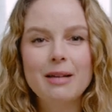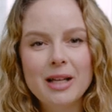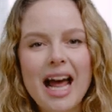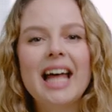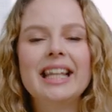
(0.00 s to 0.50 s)
but
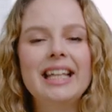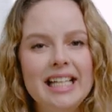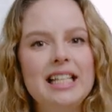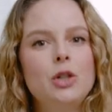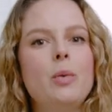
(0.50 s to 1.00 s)
at
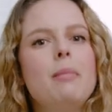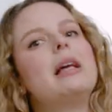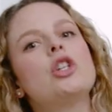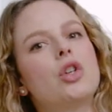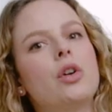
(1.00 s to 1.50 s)
least we make
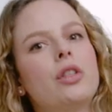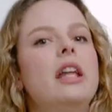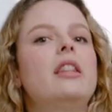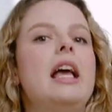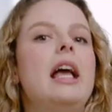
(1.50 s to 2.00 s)
sure that
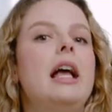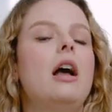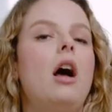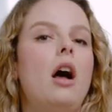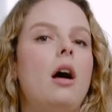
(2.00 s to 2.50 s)
they
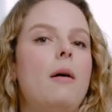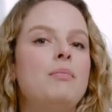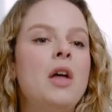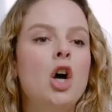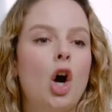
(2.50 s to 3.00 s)

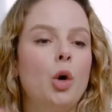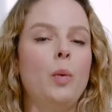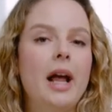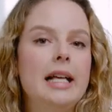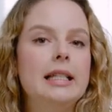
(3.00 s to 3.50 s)
are
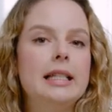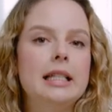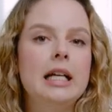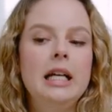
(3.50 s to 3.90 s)
raised